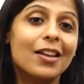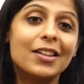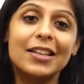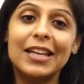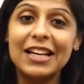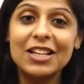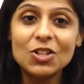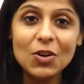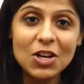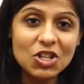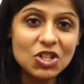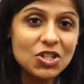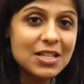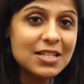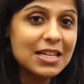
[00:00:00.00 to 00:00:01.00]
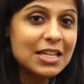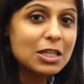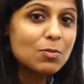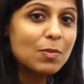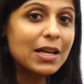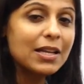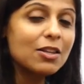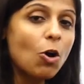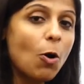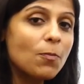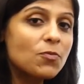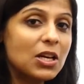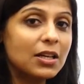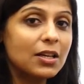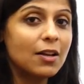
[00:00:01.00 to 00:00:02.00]
The next question is, explain the
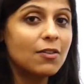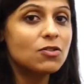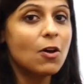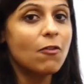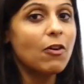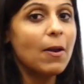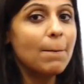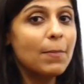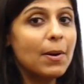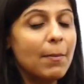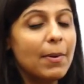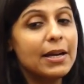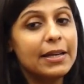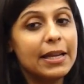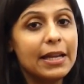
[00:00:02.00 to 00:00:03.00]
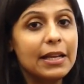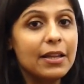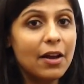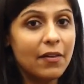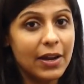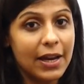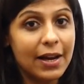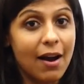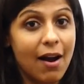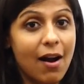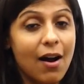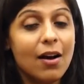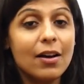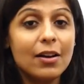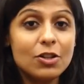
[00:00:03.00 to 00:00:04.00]
objectives of implementing
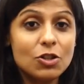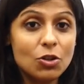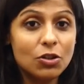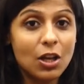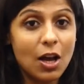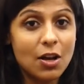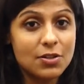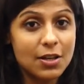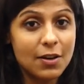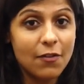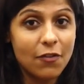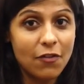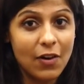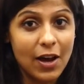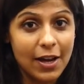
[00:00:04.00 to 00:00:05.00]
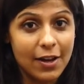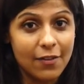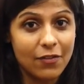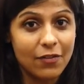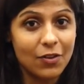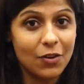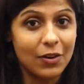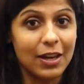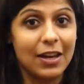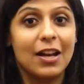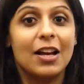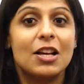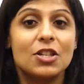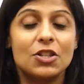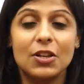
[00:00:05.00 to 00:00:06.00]
NREGA 2005. Okay,
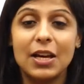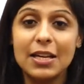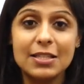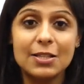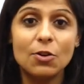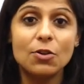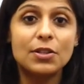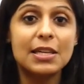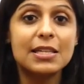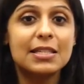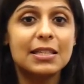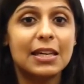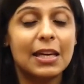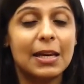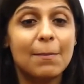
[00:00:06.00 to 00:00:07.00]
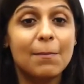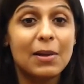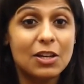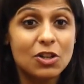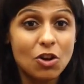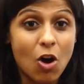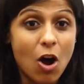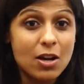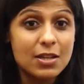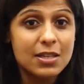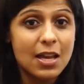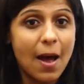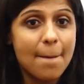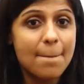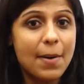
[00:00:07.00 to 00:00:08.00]
so you guys know this scheme
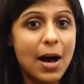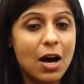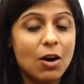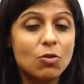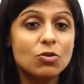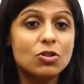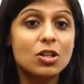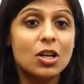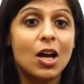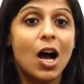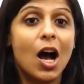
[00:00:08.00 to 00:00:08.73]
talks about